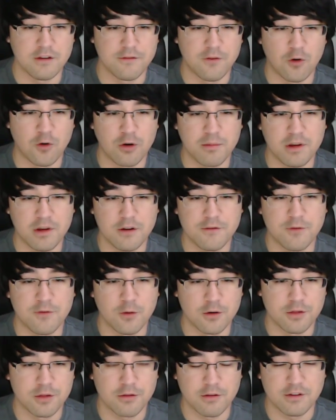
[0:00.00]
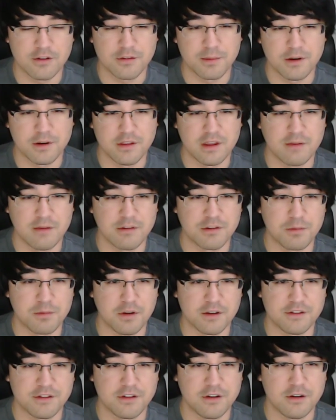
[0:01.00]
4 mana 4/3 spell damage
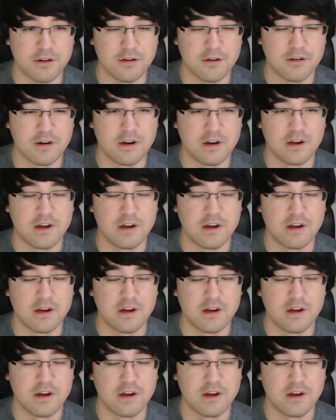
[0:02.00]
+2.